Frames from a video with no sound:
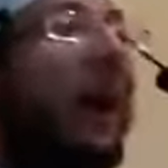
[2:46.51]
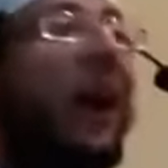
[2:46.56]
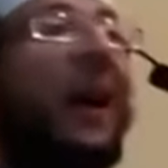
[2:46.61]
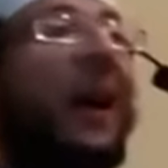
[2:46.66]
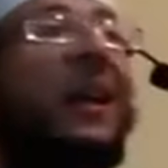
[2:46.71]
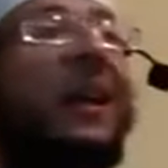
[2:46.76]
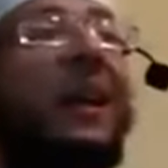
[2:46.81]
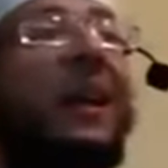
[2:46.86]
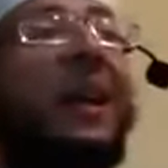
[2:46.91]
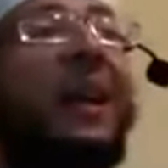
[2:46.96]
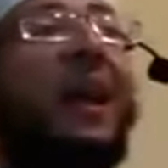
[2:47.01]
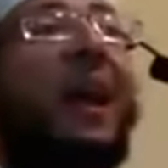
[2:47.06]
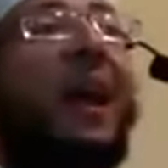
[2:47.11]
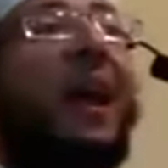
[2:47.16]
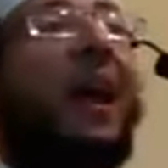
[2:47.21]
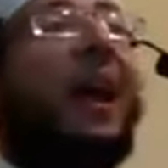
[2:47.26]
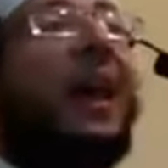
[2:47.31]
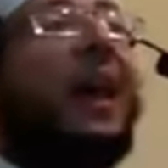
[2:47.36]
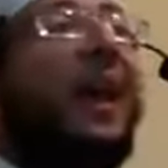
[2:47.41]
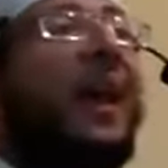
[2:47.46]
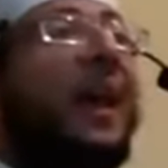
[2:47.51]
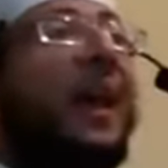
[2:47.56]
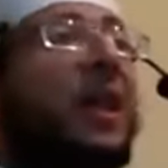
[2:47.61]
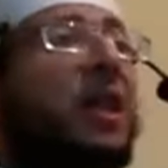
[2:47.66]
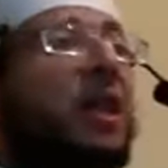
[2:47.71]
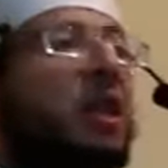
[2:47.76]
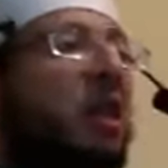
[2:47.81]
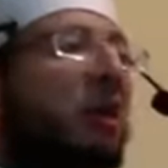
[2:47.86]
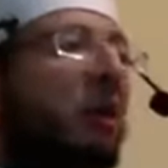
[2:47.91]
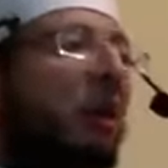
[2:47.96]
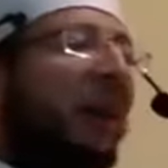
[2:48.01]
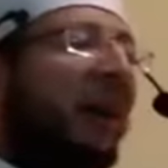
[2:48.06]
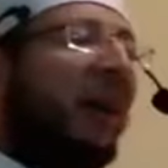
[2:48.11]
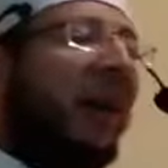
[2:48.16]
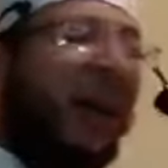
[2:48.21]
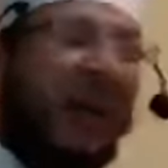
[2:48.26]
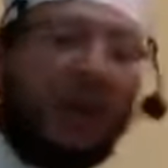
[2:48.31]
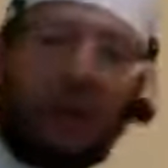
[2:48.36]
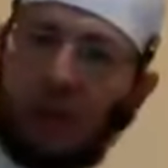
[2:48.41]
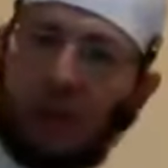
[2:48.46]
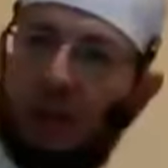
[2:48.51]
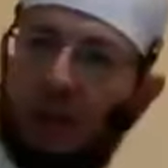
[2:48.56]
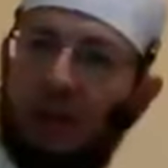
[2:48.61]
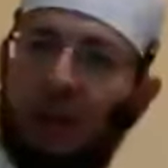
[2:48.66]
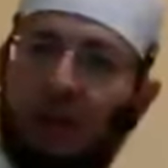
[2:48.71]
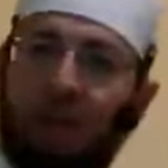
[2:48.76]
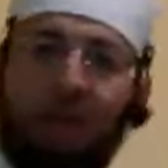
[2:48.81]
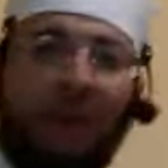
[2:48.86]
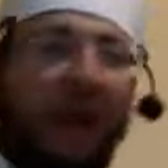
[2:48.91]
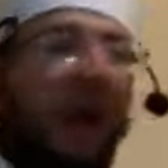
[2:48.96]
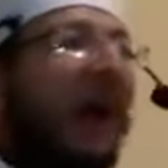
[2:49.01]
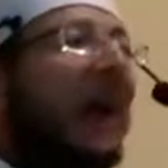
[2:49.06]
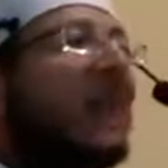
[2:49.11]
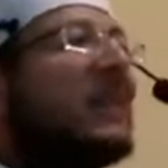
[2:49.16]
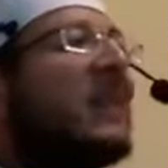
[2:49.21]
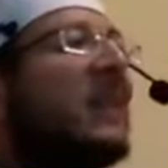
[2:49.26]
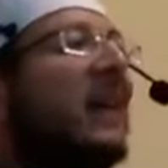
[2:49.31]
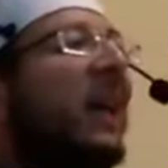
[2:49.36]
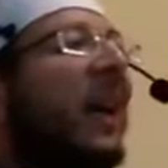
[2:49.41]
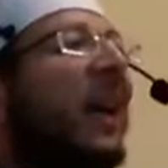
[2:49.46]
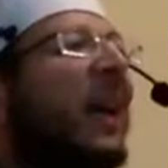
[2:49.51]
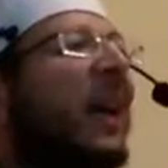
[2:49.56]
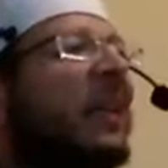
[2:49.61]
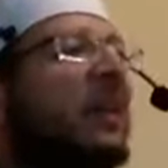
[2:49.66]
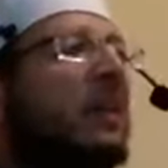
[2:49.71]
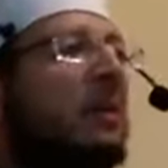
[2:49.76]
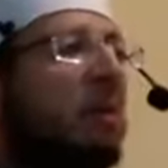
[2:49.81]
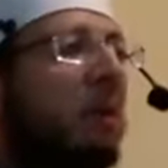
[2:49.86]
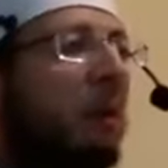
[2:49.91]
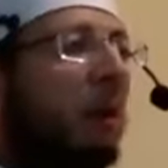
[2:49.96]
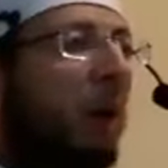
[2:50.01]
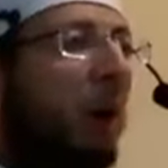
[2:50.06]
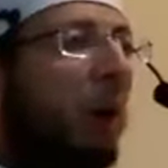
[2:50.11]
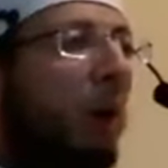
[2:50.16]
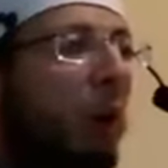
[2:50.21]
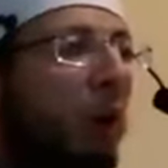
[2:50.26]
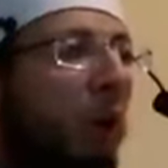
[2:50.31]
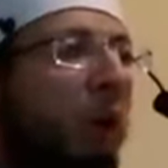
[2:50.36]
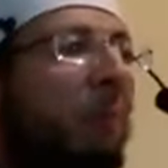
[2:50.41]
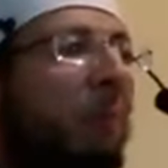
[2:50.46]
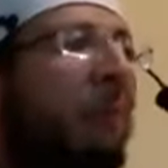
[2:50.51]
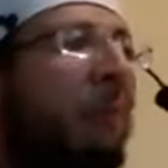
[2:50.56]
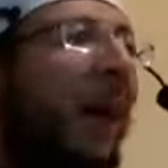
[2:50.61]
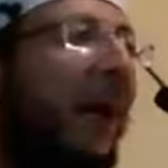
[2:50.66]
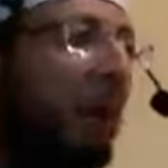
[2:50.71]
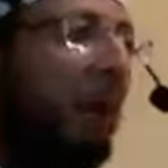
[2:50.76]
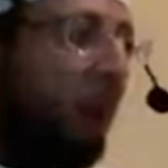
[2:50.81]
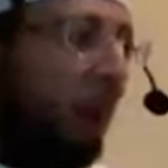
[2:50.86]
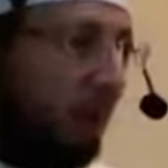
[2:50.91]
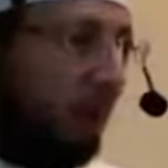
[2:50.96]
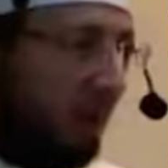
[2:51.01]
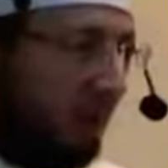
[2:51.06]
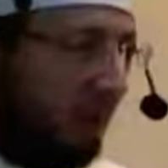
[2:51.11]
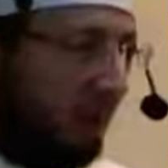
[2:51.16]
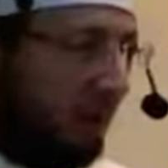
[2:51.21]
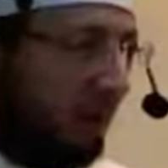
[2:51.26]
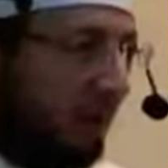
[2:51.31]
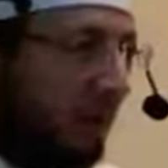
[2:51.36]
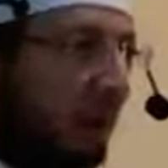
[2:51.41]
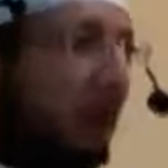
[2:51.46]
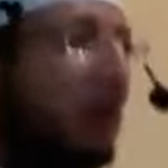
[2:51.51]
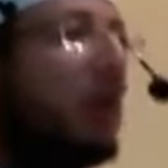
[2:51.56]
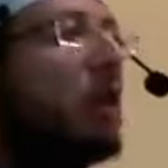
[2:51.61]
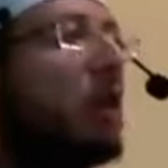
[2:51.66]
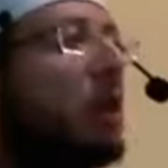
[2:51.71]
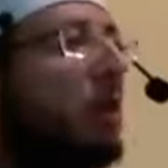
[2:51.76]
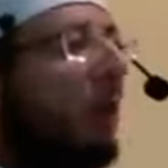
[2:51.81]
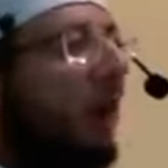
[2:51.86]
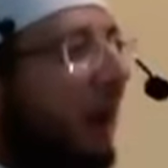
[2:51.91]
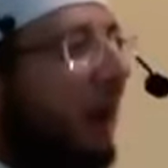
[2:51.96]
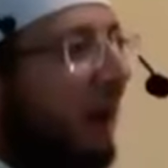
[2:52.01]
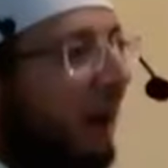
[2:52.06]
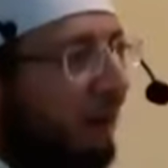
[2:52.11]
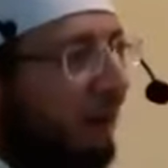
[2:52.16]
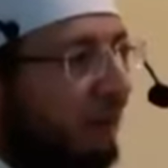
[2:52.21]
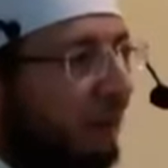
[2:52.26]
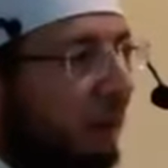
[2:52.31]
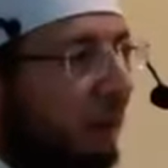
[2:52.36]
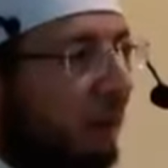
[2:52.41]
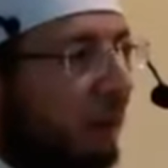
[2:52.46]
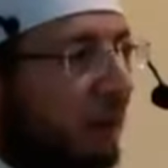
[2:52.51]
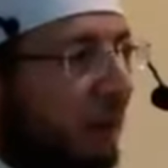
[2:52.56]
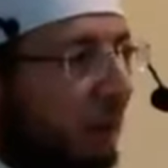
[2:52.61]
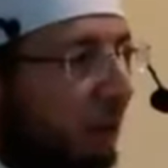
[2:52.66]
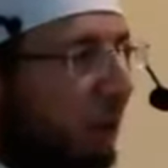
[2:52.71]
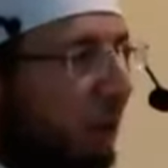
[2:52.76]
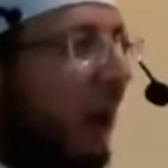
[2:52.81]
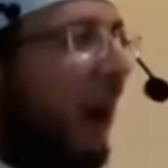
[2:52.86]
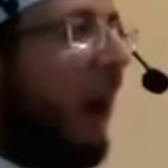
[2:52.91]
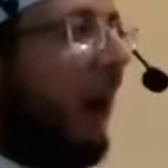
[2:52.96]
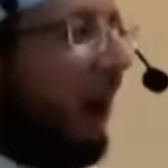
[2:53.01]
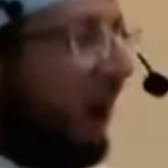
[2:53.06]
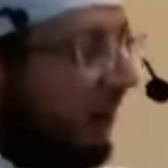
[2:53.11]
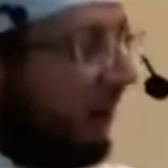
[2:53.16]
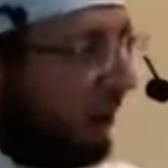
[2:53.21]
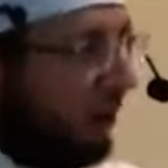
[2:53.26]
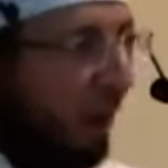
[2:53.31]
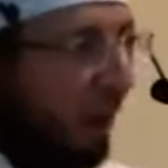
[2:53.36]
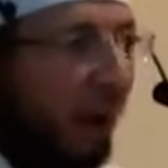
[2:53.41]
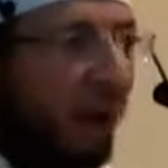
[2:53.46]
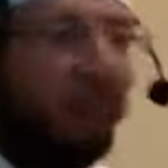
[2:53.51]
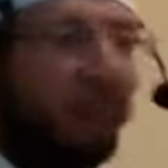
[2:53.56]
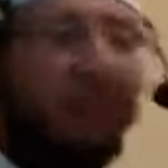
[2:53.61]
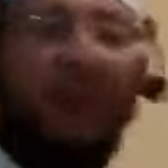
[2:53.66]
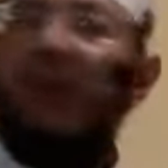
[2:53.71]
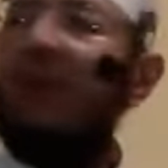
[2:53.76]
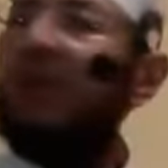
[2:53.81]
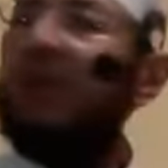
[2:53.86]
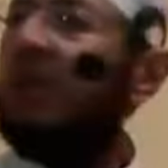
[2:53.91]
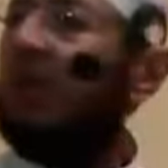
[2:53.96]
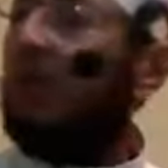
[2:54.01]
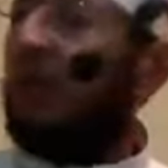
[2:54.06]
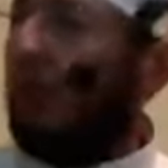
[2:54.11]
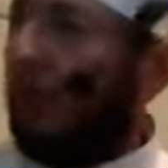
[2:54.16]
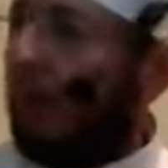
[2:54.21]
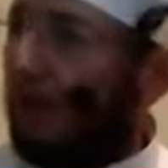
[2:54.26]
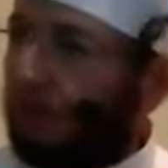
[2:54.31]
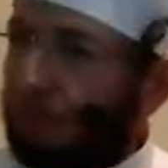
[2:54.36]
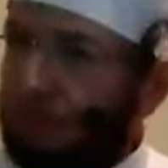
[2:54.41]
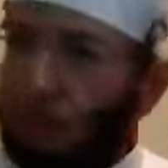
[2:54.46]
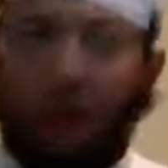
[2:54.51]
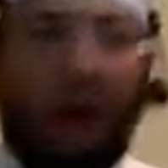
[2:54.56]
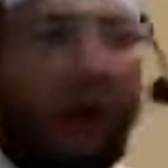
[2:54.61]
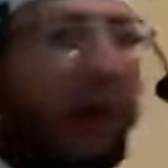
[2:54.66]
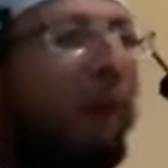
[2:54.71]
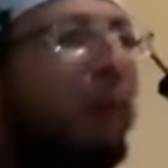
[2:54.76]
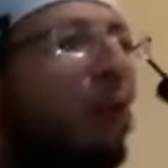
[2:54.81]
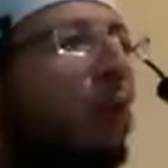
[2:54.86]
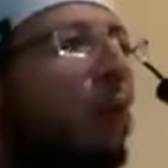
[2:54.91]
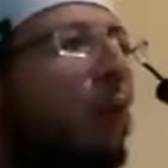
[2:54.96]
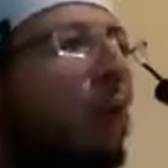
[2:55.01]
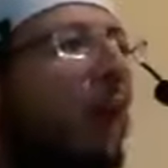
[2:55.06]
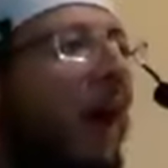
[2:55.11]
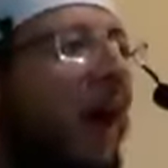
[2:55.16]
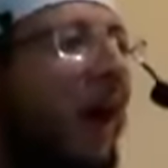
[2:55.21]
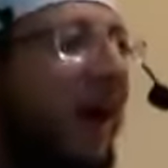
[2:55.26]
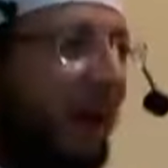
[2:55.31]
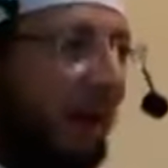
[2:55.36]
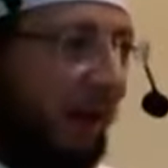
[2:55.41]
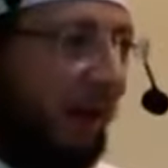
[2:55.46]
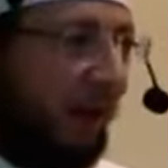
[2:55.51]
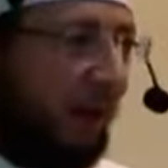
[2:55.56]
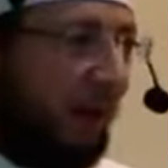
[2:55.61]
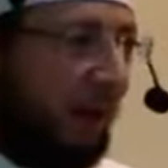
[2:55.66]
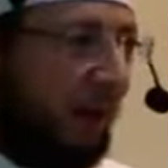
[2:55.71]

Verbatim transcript: And each nation has its own manual. So you have Torah, you have Injil, you have Quran.